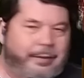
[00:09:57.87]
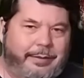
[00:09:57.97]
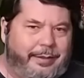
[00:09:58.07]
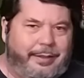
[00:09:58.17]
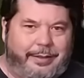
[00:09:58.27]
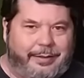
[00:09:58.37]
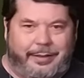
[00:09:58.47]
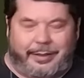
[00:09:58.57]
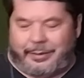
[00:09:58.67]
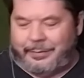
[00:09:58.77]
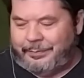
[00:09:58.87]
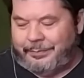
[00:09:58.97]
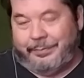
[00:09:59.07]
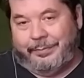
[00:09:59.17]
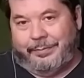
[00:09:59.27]

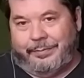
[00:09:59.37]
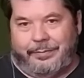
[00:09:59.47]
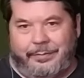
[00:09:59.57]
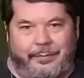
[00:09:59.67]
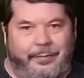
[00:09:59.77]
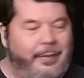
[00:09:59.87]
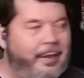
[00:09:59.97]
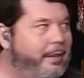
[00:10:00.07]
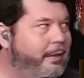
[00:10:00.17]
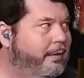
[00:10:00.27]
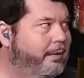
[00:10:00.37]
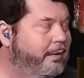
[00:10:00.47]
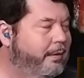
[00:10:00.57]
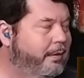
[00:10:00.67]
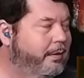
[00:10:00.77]

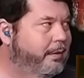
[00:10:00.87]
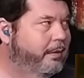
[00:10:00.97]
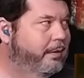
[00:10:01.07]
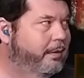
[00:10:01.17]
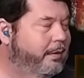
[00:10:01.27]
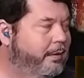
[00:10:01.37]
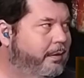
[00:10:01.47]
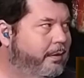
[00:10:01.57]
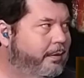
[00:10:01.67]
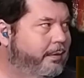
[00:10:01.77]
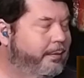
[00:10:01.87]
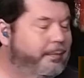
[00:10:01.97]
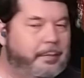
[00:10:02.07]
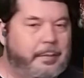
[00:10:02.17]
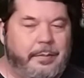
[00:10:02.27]
The person shown says nothing.